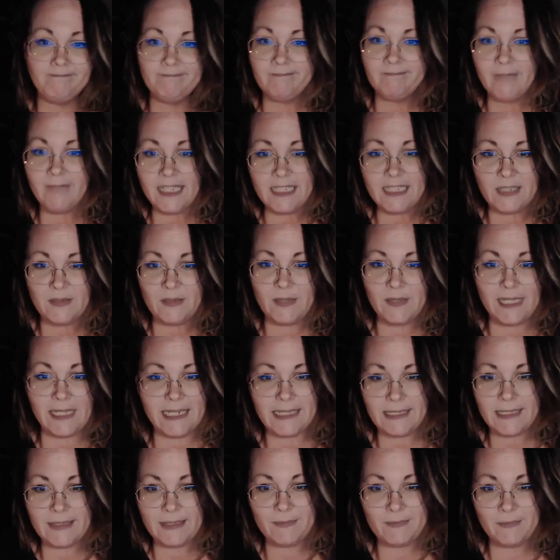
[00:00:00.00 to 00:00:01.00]
let's do
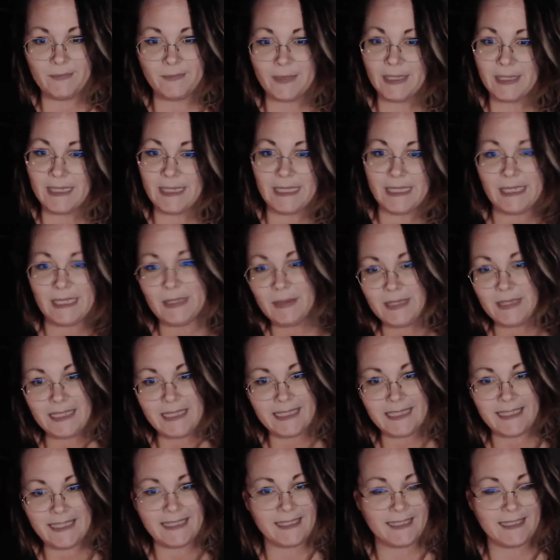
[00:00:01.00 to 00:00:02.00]
this. We're gonna do
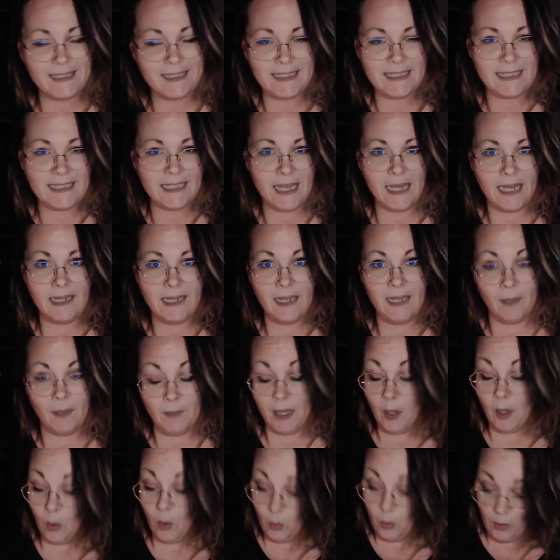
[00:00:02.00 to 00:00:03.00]
this instead. I'm
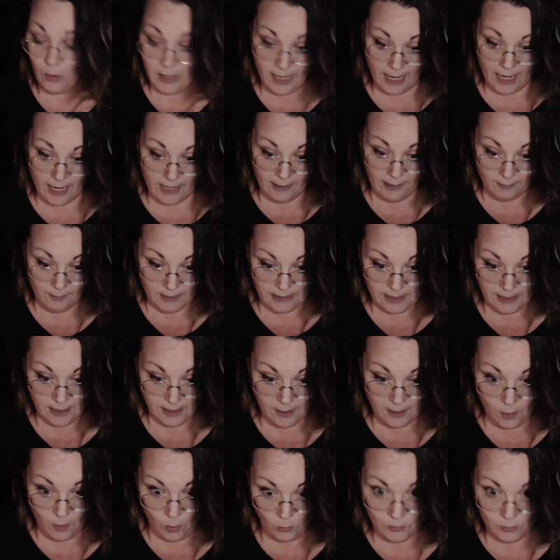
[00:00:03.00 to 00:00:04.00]
like, okay, let me take
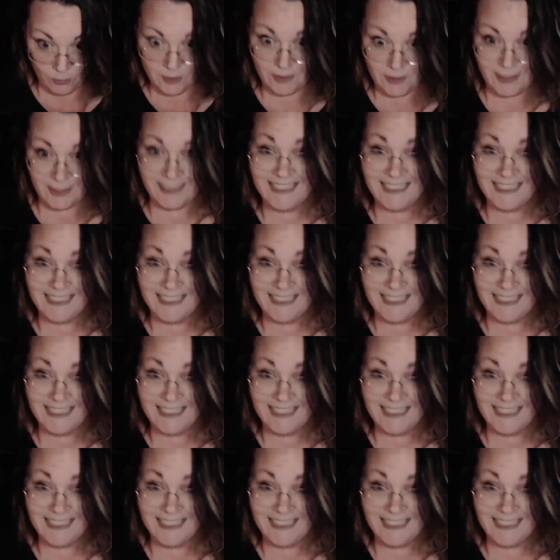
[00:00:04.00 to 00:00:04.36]
notes.